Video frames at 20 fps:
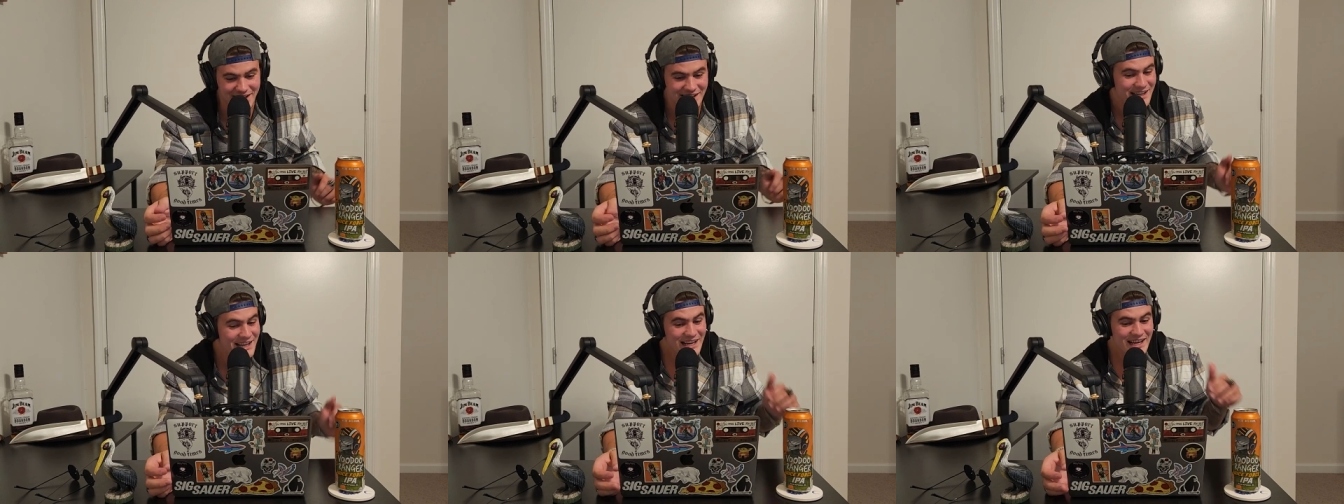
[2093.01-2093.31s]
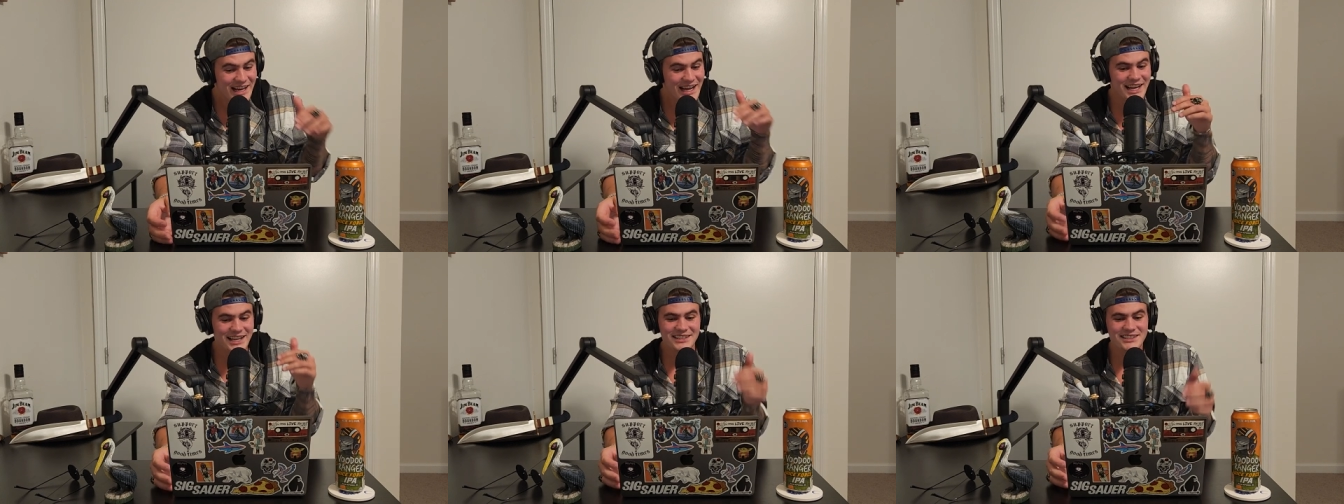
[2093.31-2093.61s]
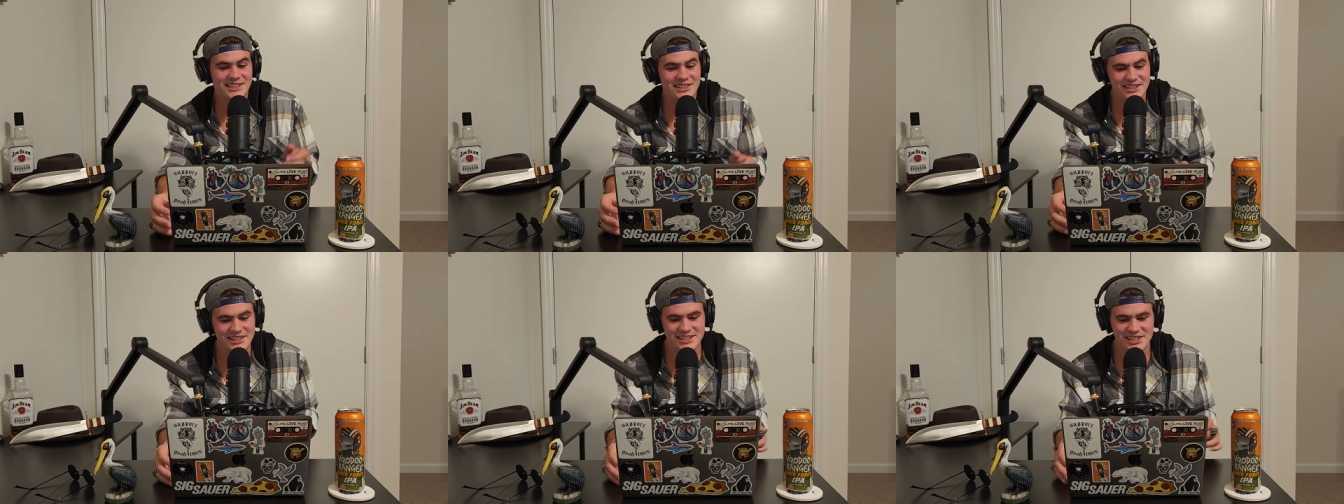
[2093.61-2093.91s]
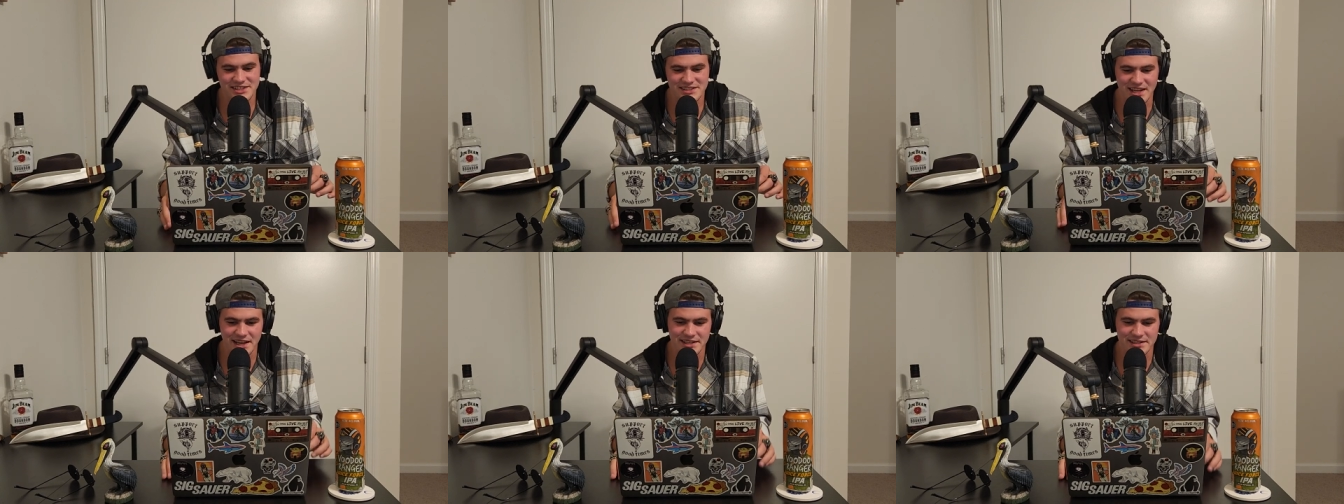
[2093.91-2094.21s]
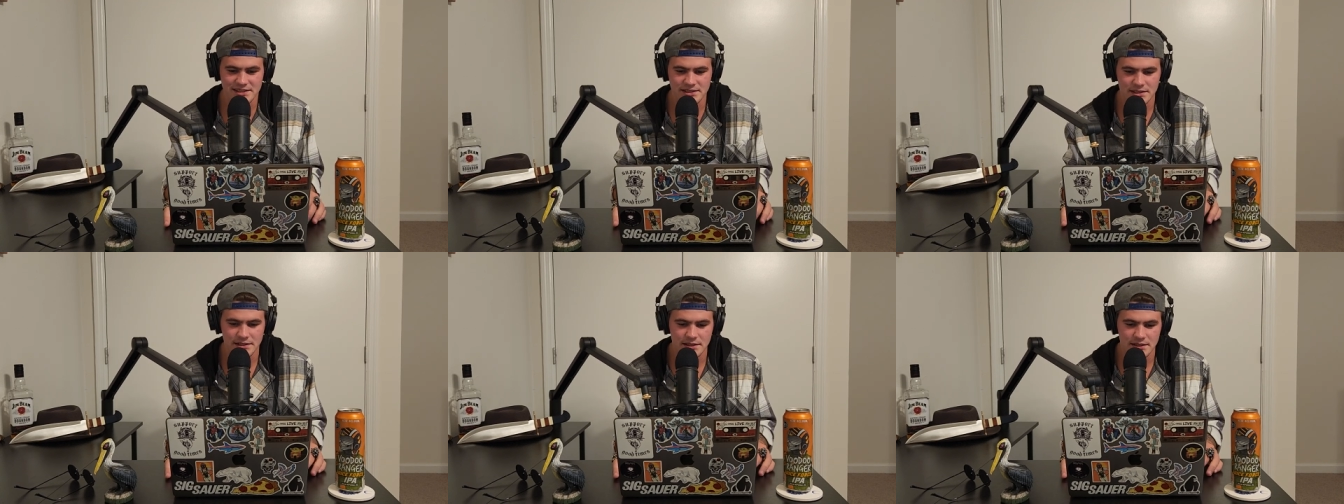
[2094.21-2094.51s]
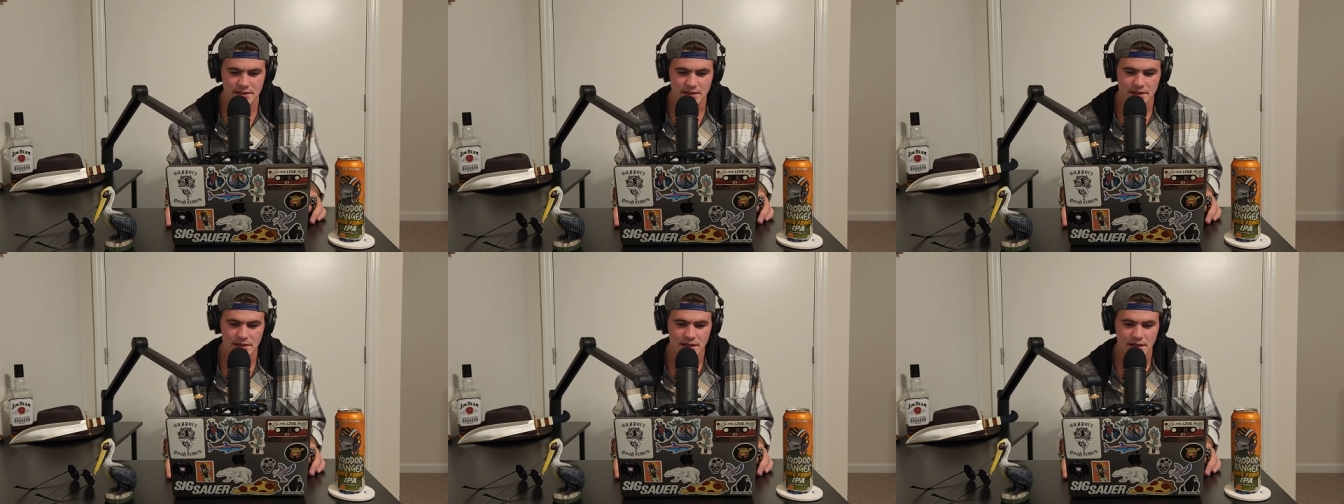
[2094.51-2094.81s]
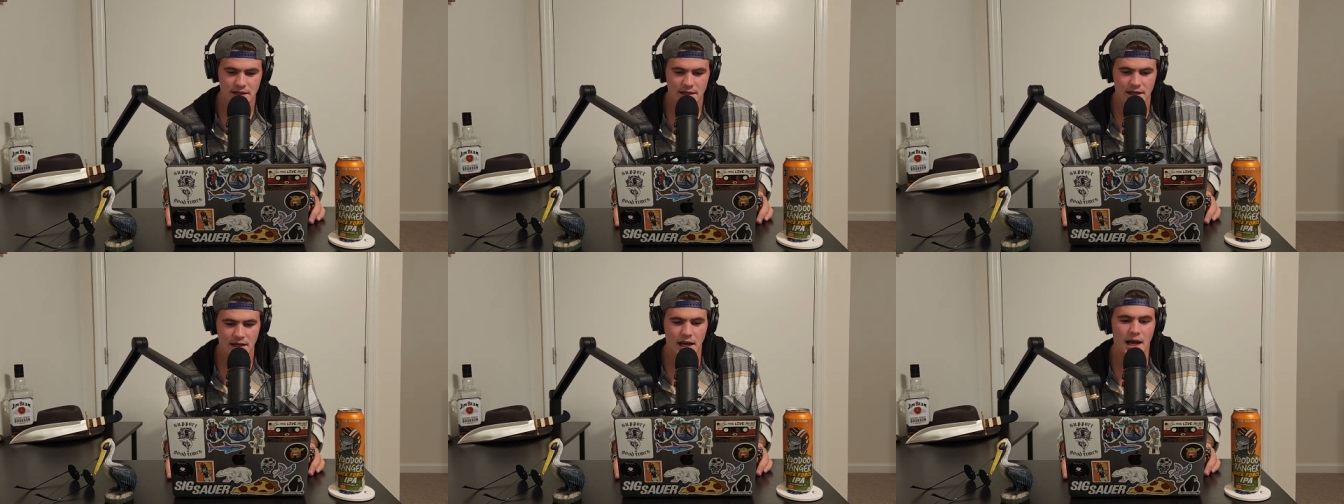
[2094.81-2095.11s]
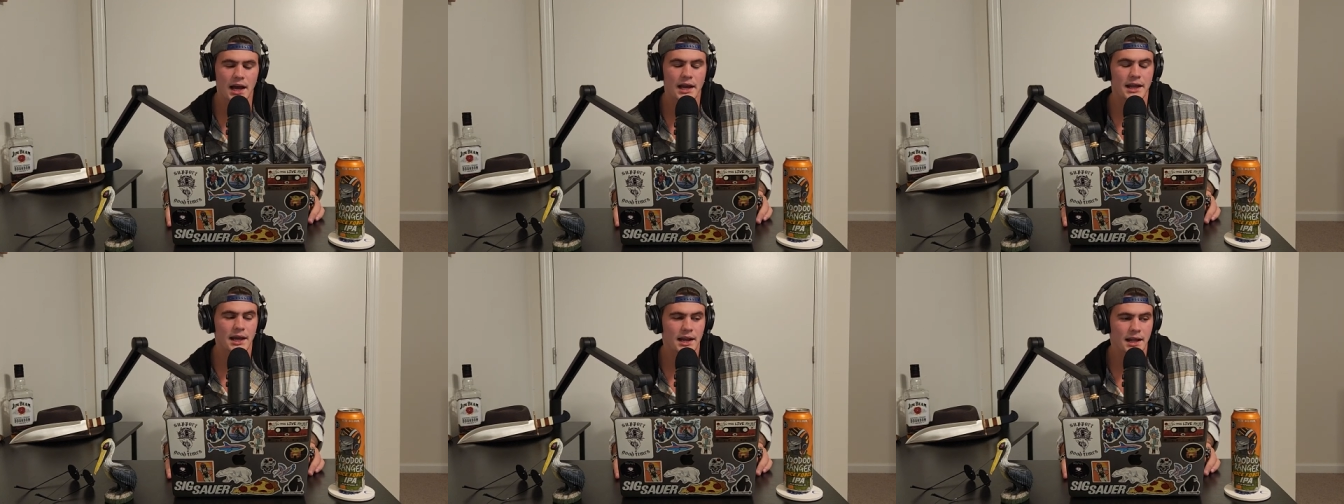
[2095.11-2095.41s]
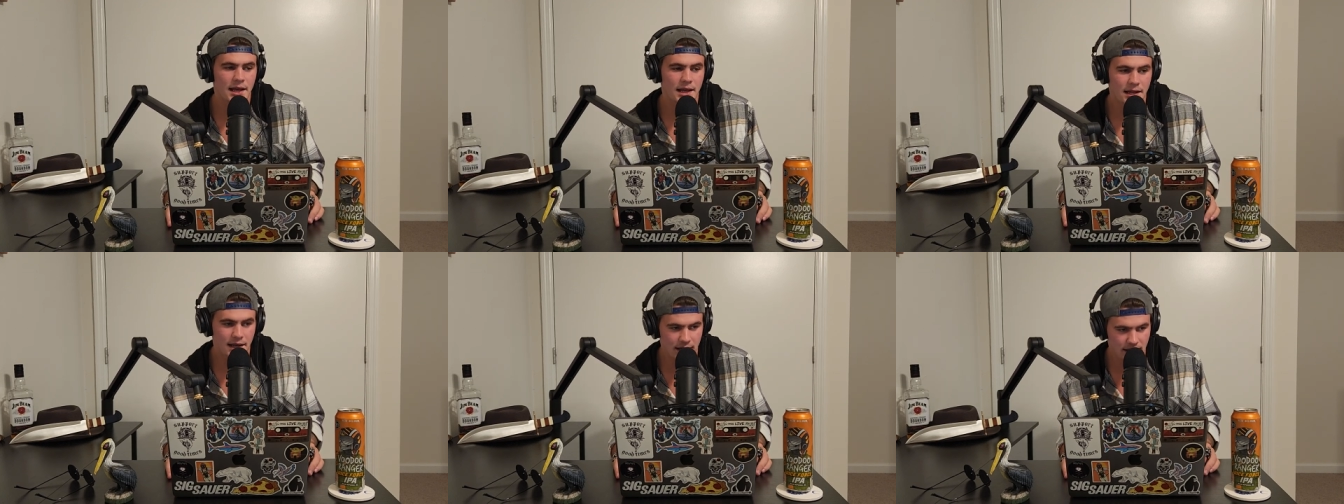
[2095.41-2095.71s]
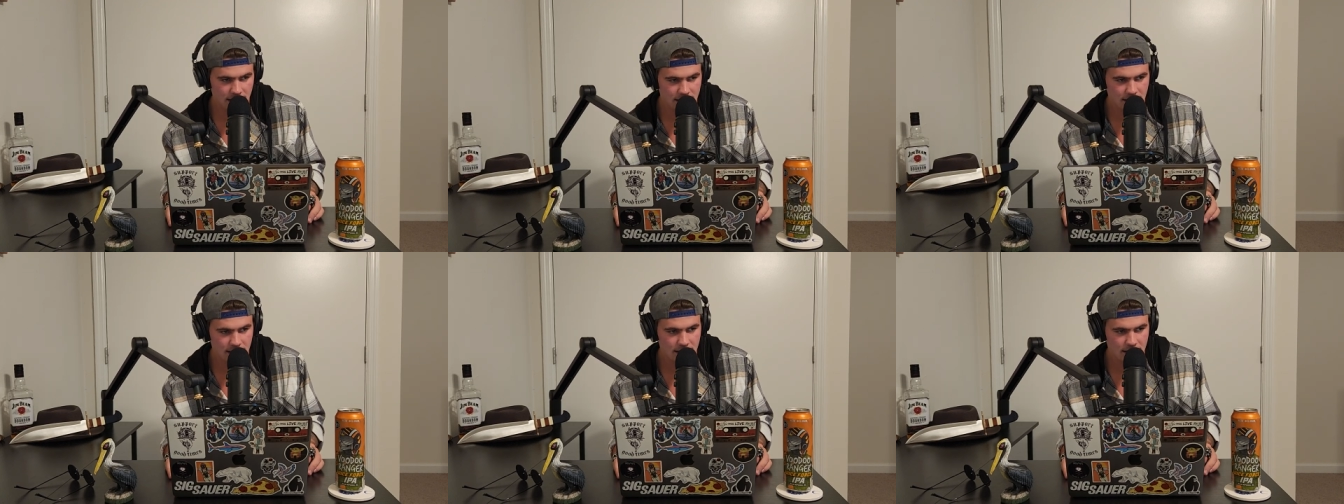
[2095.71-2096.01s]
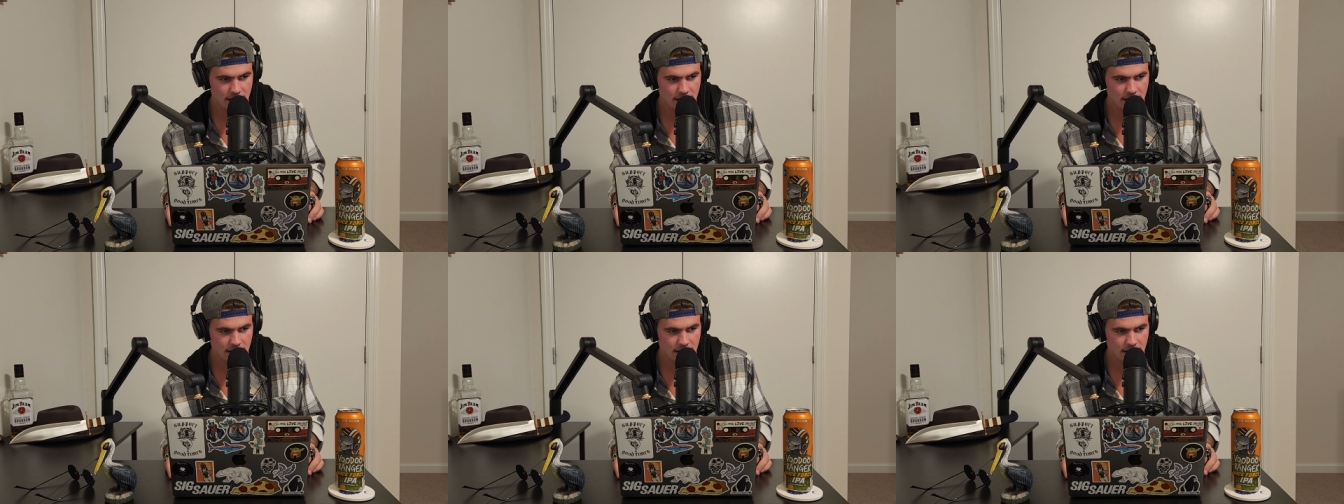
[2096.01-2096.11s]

It literally just says, I got a headache.